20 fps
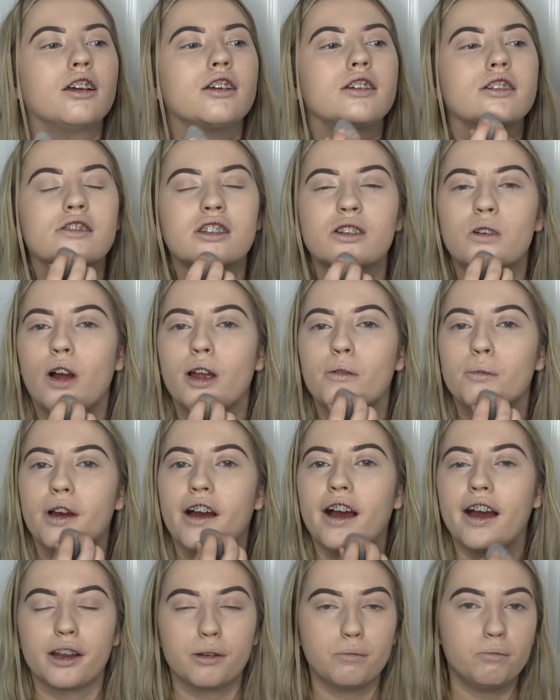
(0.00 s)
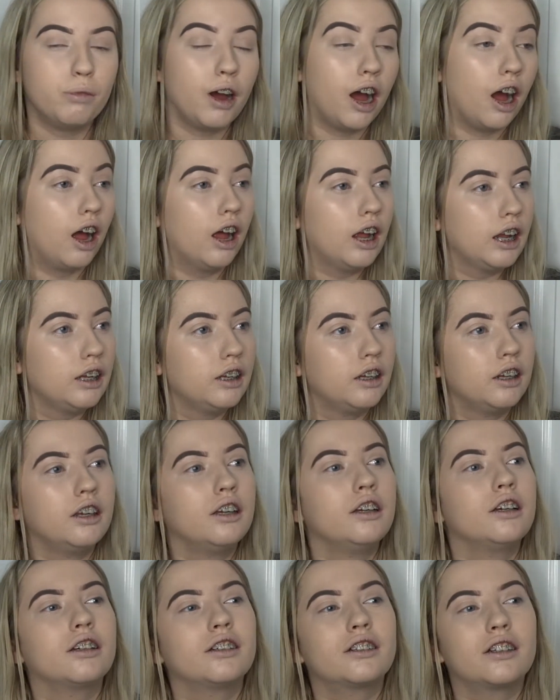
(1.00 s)
it's quite bad, but
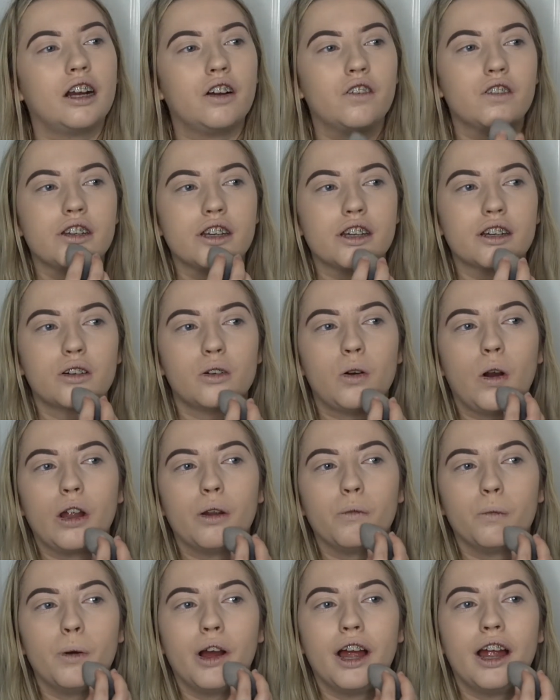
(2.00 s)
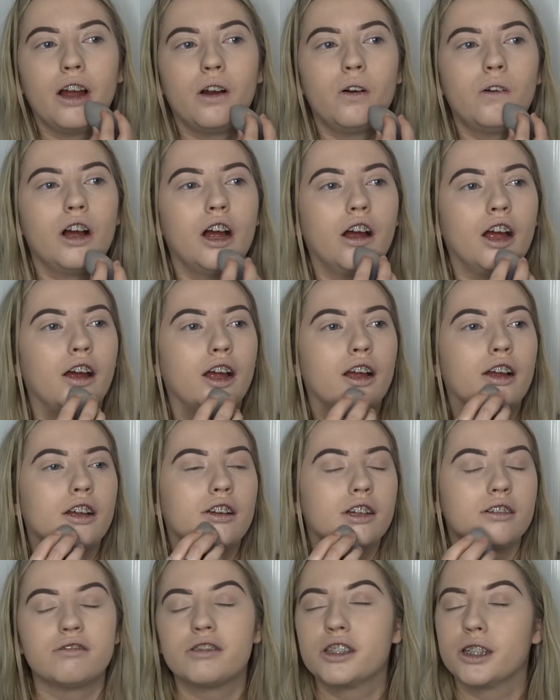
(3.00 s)
covered it quite well.
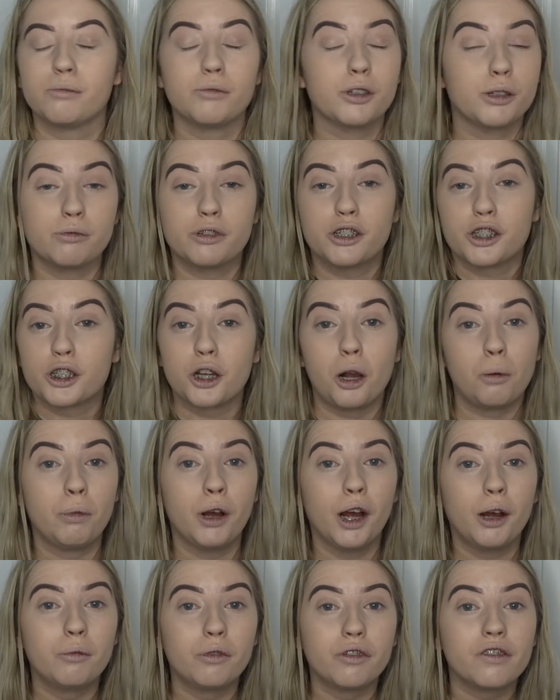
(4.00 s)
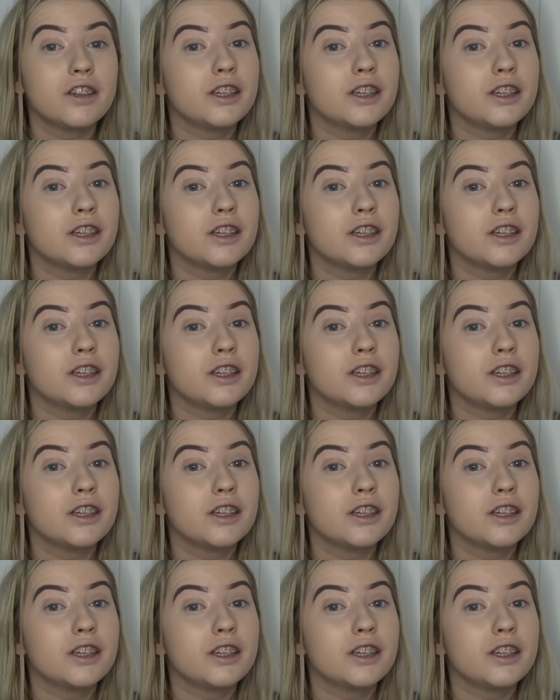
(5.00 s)
Sometimes you just gotta put up with